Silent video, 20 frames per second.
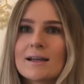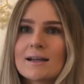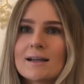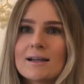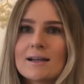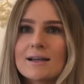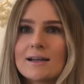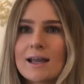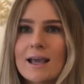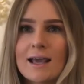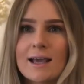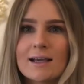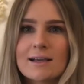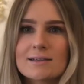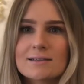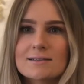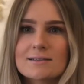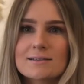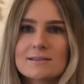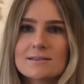
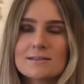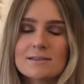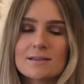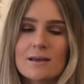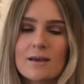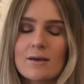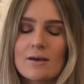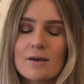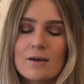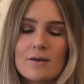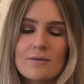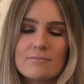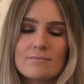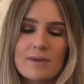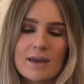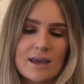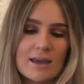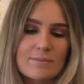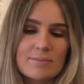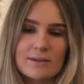NYX, uh,
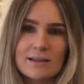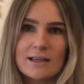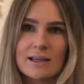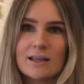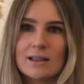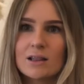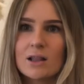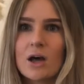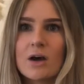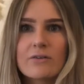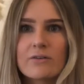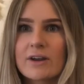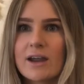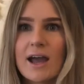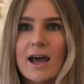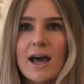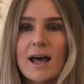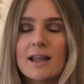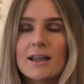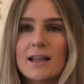Maybelline,
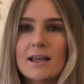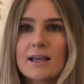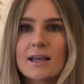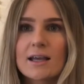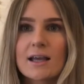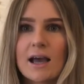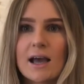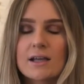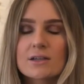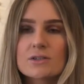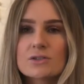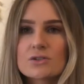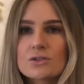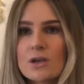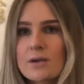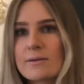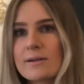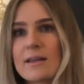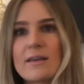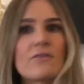L'Oreal, like has so
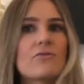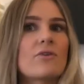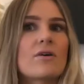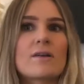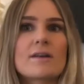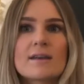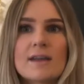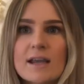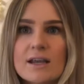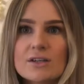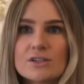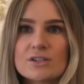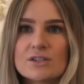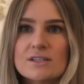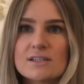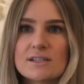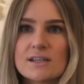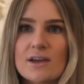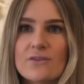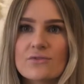many like foundations
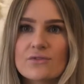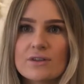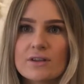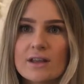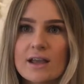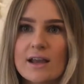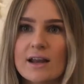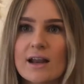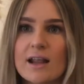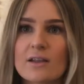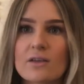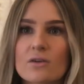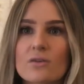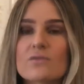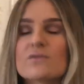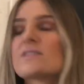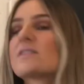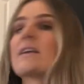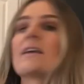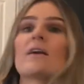and everything. And then
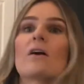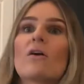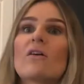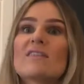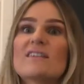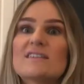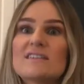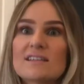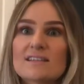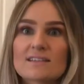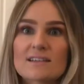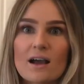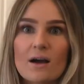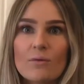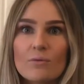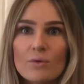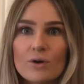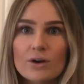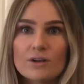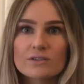obviously the discount
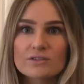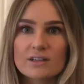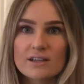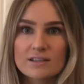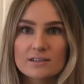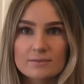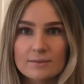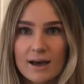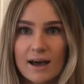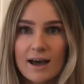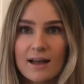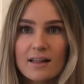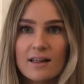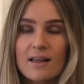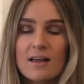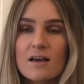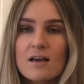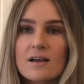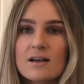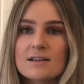works on it as well.
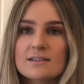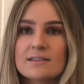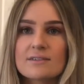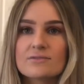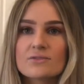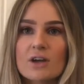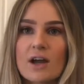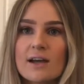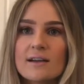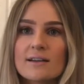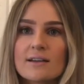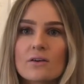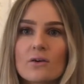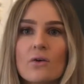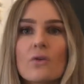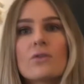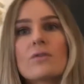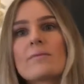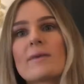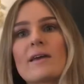Because I've tried like
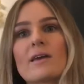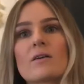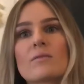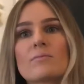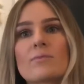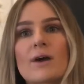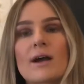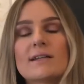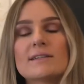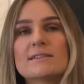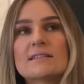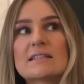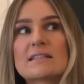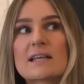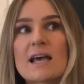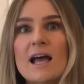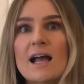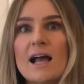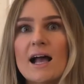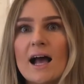other makeup brands
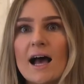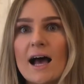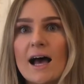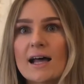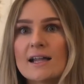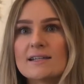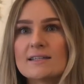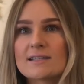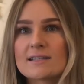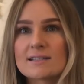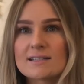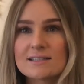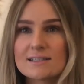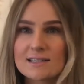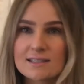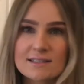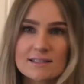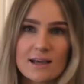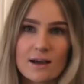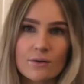and the
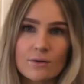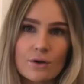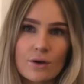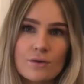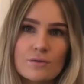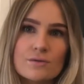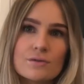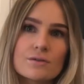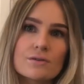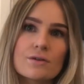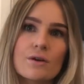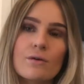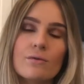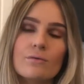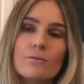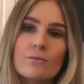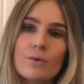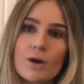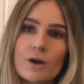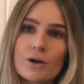discount codes don't
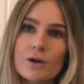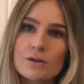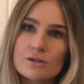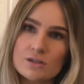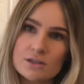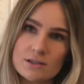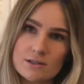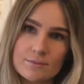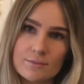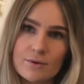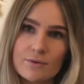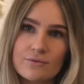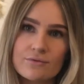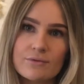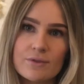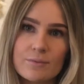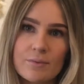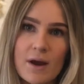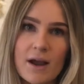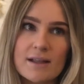work on some of the
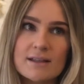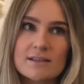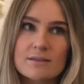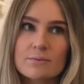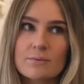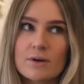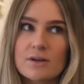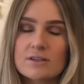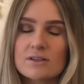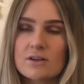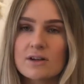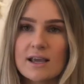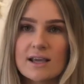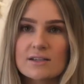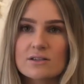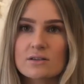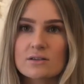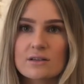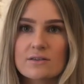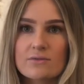brands. Whereas on
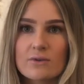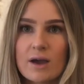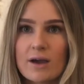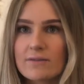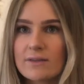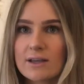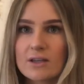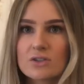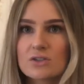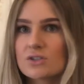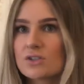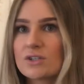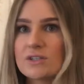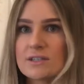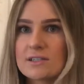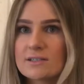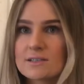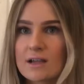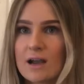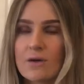ASOS, if you have like a student
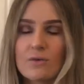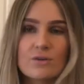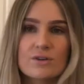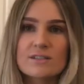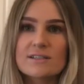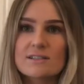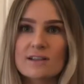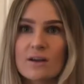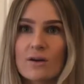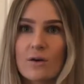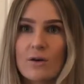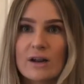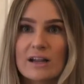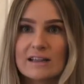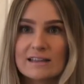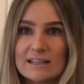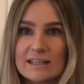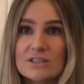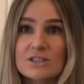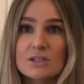discount or a discount code, it
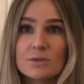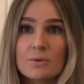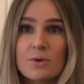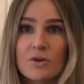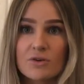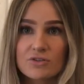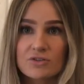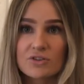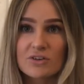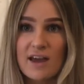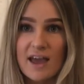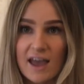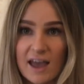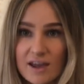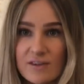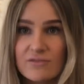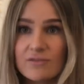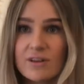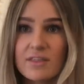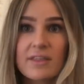literally works on
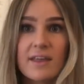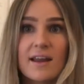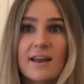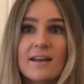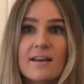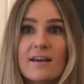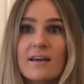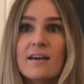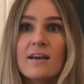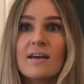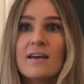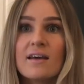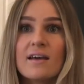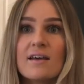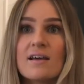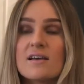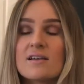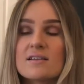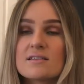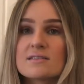everything.
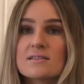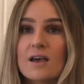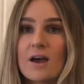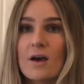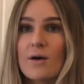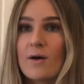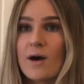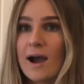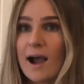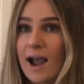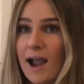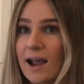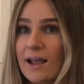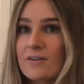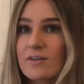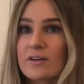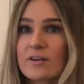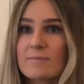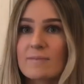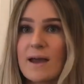So I highly
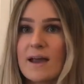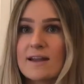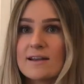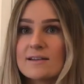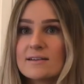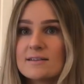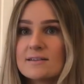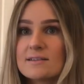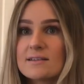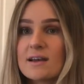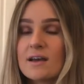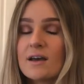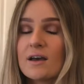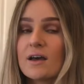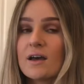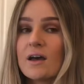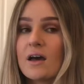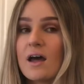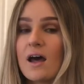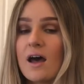recommend
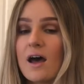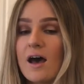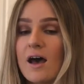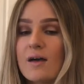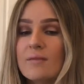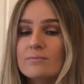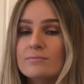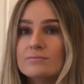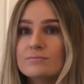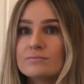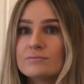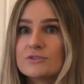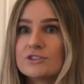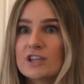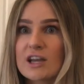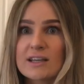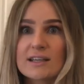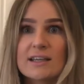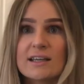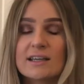um,
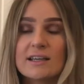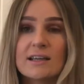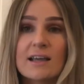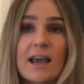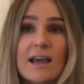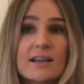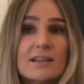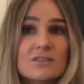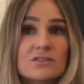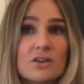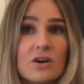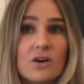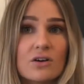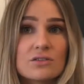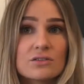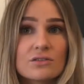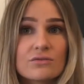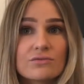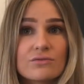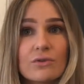checking
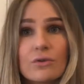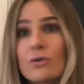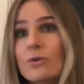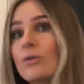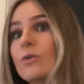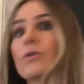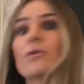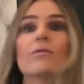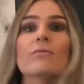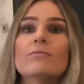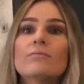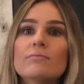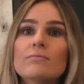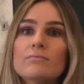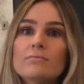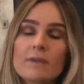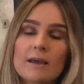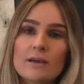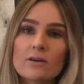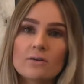ASOS for
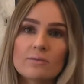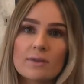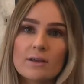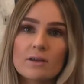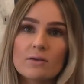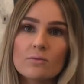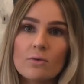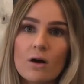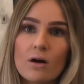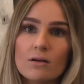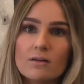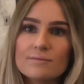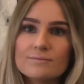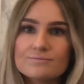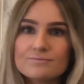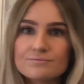makeup that you want